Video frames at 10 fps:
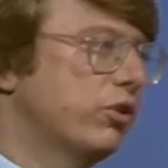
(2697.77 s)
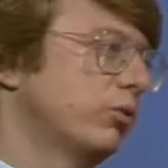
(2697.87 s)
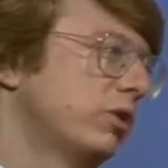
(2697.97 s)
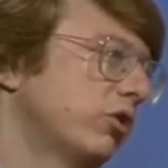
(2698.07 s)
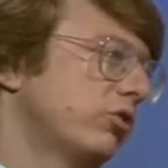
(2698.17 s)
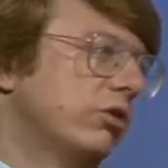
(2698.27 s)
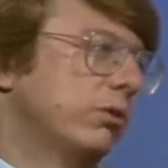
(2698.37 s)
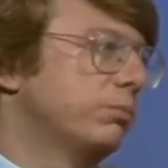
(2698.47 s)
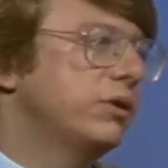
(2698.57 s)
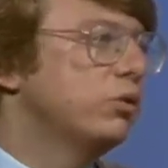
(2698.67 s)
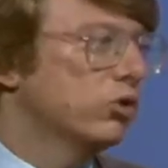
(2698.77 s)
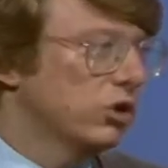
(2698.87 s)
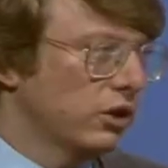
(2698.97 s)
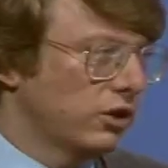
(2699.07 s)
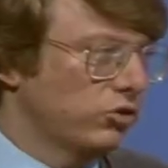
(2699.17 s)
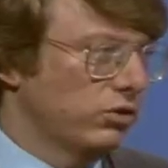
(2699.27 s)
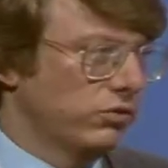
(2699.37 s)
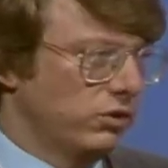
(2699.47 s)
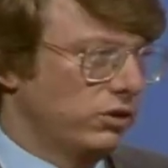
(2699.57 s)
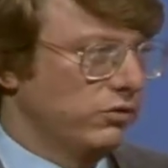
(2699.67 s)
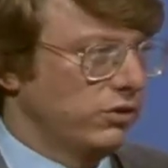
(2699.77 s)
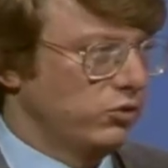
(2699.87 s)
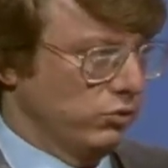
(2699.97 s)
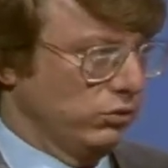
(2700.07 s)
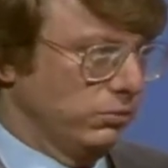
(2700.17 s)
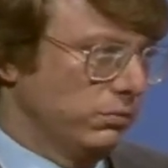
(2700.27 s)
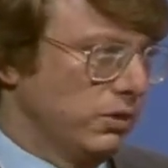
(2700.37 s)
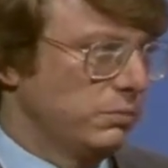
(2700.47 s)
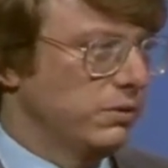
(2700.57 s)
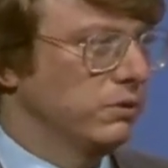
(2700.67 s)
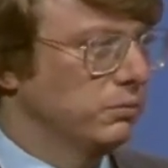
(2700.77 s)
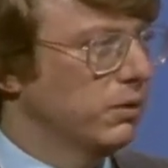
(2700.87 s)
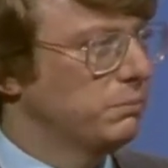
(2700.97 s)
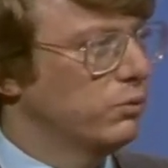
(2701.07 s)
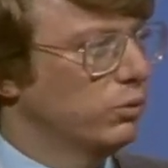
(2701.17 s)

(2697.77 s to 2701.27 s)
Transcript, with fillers: I would guess the pewter collection of an individual mm -hmm. might mm-hmm. be might be